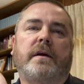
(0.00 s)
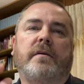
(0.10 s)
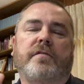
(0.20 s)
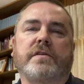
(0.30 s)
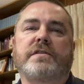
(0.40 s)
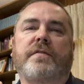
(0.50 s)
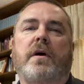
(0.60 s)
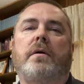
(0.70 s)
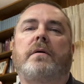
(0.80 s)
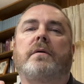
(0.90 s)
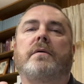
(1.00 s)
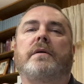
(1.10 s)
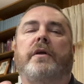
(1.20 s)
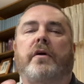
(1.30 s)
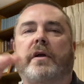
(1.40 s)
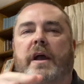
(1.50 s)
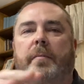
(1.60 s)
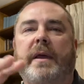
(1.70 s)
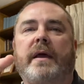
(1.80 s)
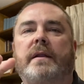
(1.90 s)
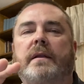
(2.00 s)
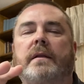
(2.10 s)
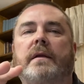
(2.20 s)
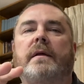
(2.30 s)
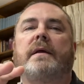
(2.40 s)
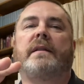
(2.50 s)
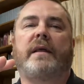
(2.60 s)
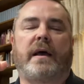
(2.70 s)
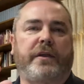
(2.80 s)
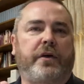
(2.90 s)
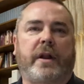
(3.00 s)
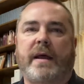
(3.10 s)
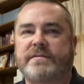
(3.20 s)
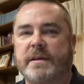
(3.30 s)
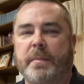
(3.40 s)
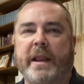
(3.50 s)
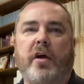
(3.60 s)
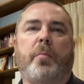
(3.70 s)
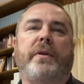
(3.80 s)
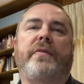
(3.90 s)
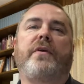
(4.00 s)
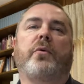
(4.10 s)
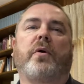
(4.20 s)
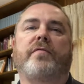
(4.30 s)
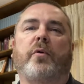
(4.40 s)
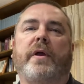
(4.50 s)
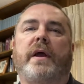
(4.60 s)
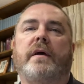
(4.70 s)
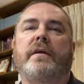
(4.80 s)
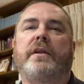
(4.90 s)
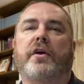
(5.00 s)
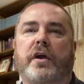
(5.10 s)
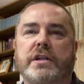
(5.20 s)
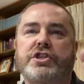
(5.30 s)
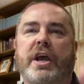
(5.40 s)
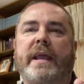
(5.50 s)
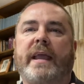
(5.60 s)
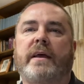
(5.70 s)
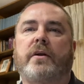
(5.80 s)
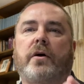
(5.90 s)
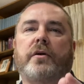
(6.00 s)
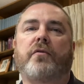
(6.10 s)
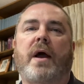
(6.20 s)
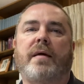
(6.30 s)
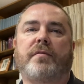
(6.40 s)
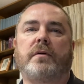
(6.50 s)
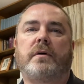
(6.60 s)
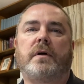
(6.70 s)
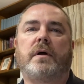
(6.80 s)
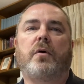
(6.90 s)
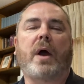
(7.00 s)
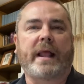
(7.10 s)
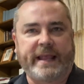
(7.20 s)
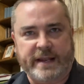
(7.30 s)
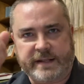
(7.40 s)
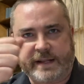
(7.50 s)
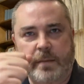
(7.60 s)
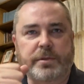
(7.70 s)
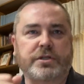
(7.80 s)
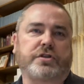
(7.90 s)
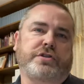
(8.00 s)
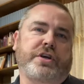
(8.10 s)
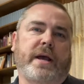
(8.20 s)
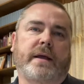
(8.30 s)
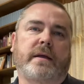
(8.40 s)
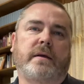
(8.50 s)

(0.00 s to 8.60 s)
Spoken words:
First of all, you're going to come in, you're going to have somebody opening the door for you. You're going to check in on arrival and get a temperature check.